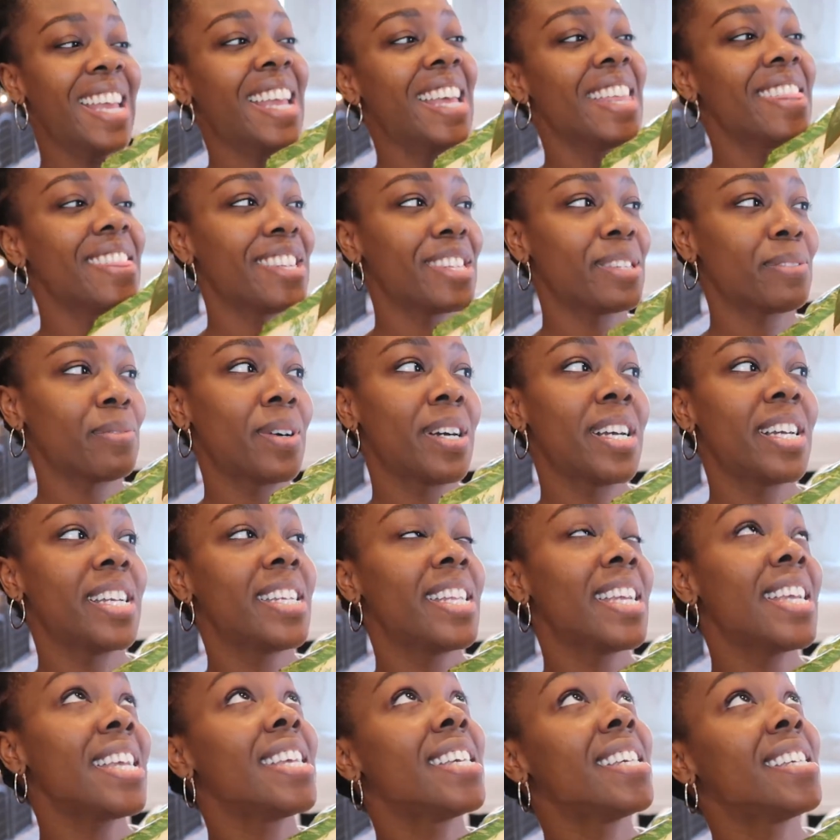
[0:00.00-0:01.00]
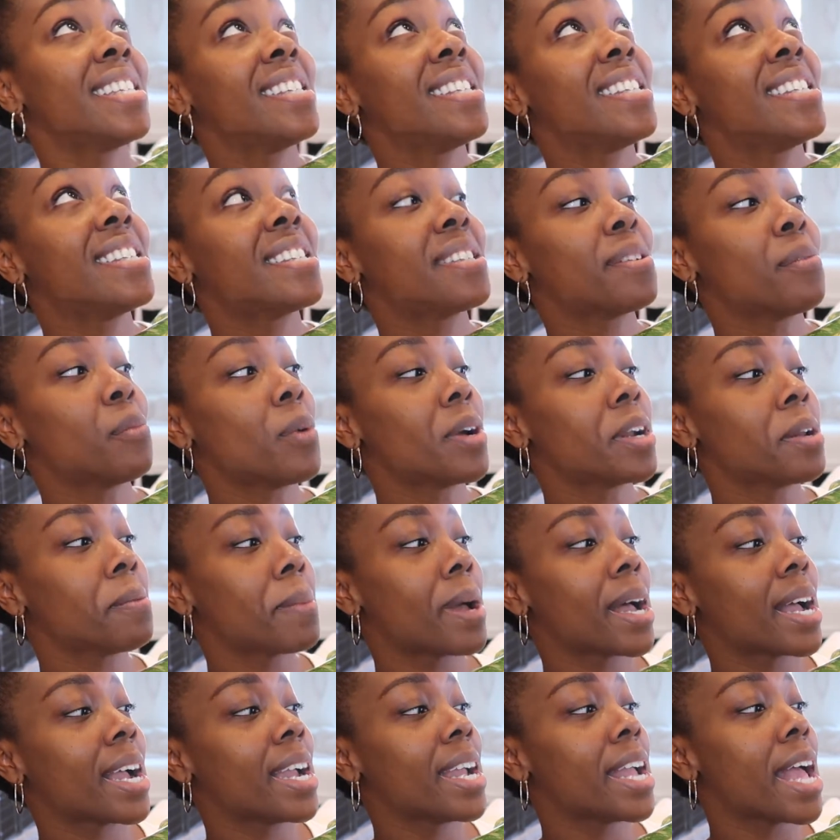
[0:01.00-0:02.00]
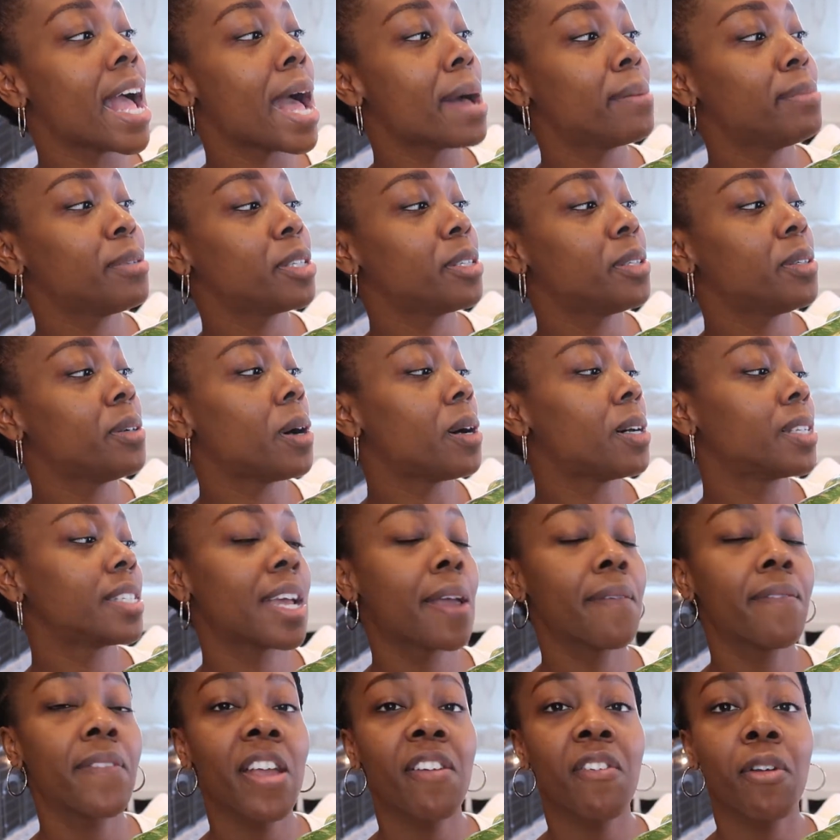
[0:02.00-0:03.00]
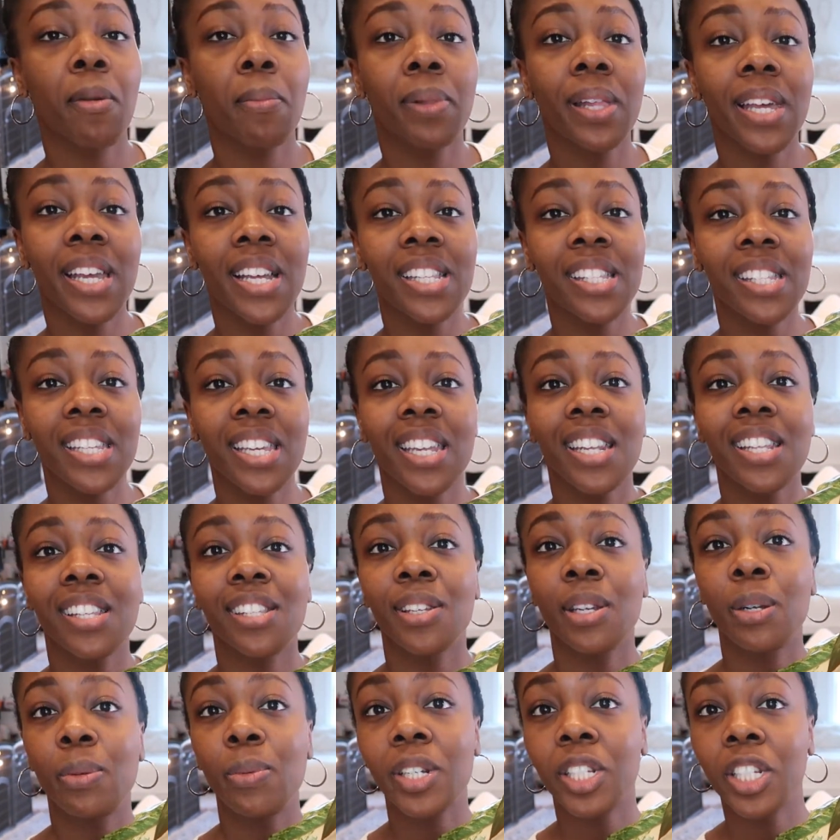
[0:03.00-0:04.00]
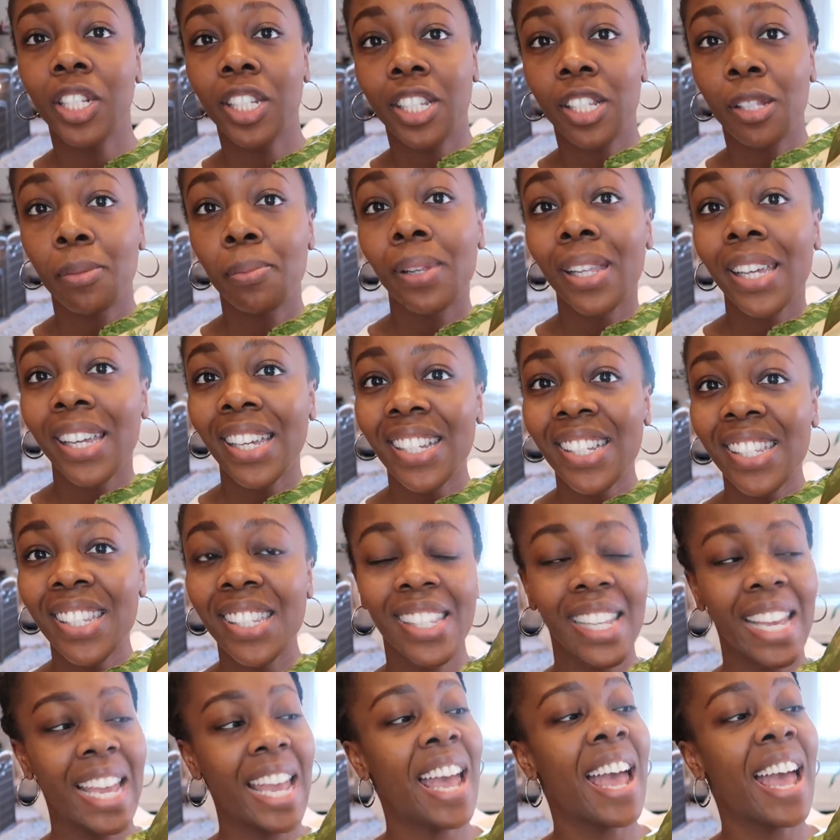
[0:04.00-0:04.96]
This one is one of my absolute all-time favorite plants. It is a wish list plant.